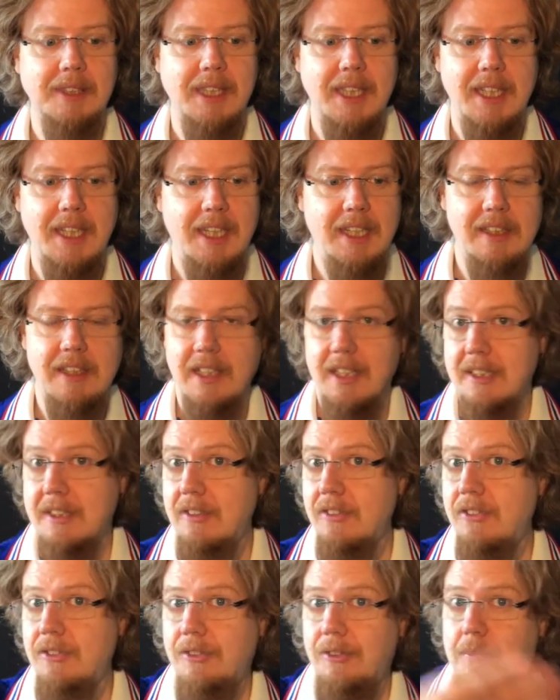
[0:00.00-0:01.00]
they had like
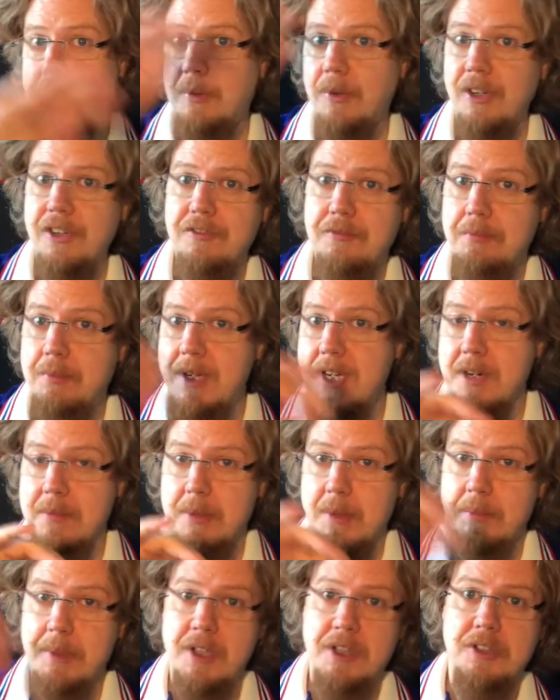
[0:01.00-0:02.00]
this brief peer
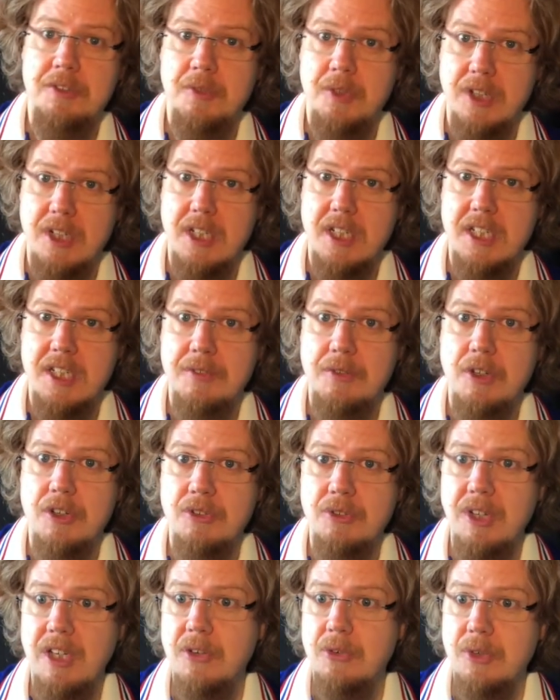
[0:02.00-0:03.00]
period where they were really,